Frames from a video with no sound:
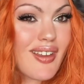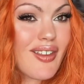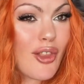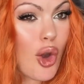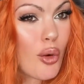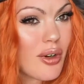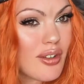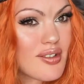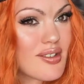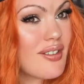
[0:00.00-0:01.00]
The whole
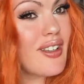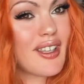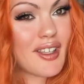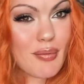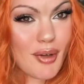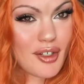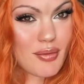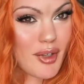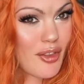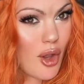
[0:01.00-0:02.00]
world's clingy compared to
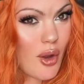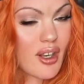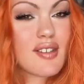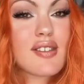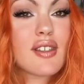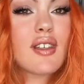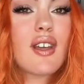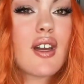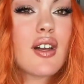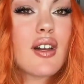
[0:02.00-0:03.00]
me though, honestly.
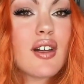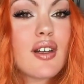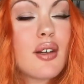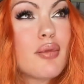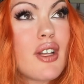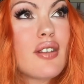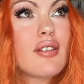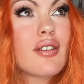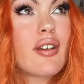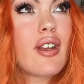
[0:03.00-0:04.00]
I'm
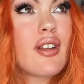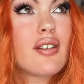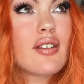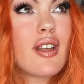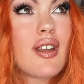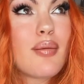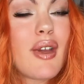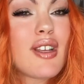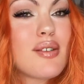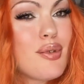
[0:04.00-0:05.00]
not great at getting
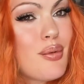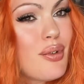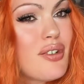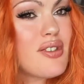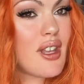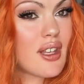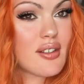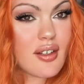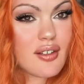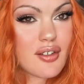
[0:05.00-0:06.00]
back to people or staying in
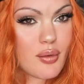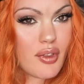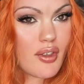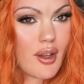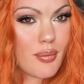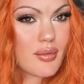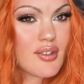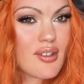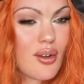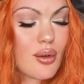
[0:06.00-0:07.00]
touch with them,
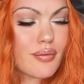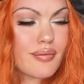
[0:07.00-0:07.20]
so